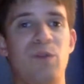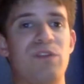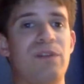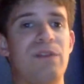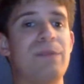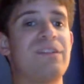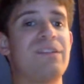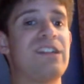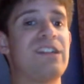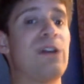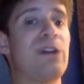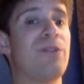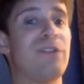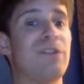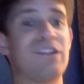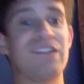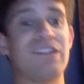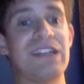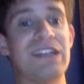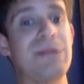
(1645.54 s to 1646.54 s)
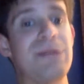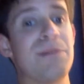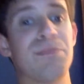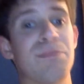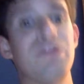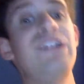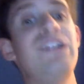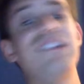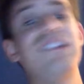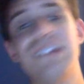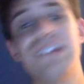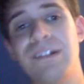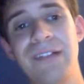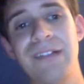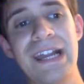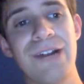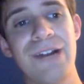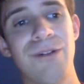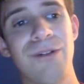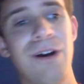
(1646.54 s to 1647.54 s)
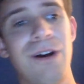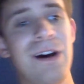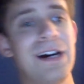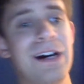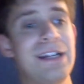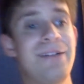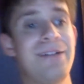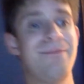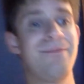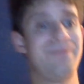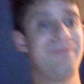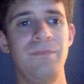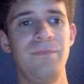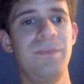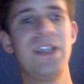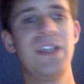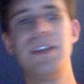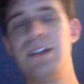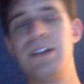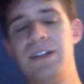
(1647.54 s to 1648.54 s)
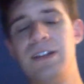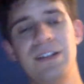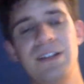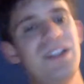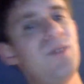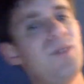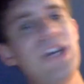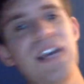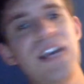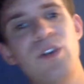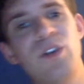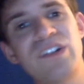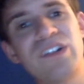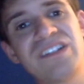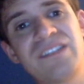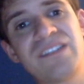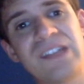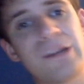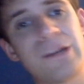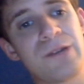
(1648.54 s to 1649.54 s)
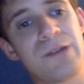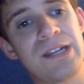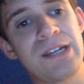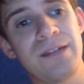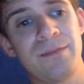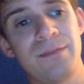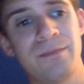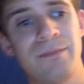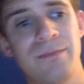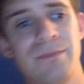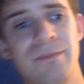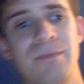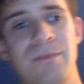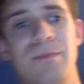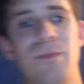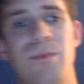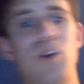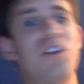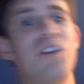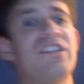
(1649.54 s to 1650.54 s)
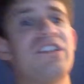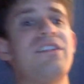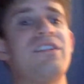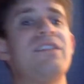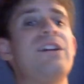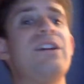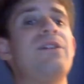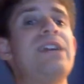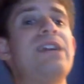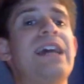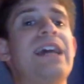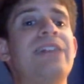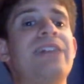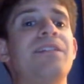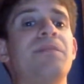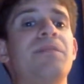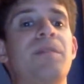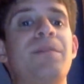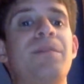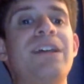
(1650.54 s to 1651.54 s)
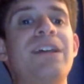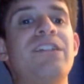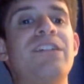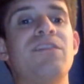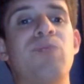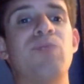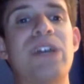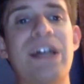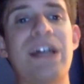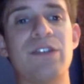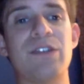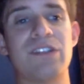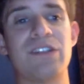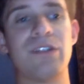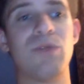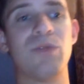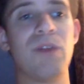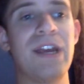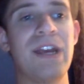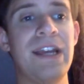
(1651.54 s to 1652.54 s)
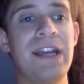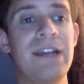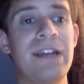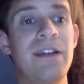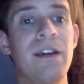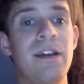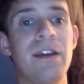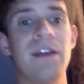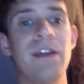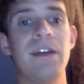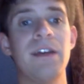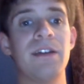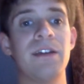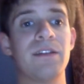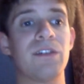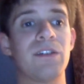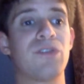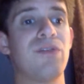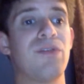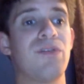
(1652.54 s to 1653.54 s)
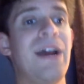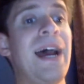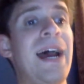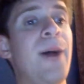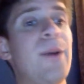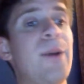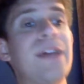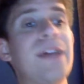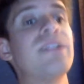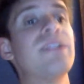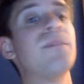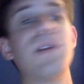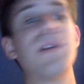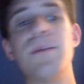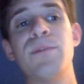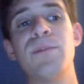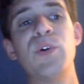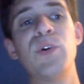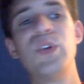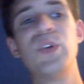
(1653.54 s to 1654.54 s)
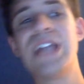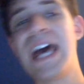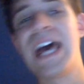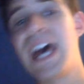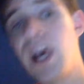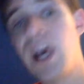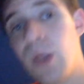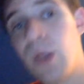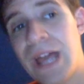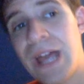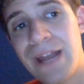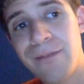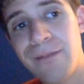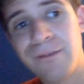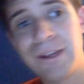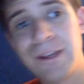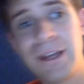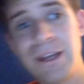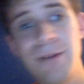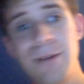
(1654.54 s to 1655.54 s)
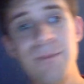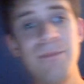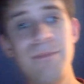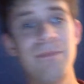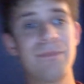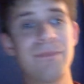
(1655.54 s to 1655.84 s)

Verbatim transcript: Rey Mysterio versus Damian Priest later on. And then we had Austin Theory. Austin Theory ended up making his way out to the ring. The crowd ended up booing the hell out of him.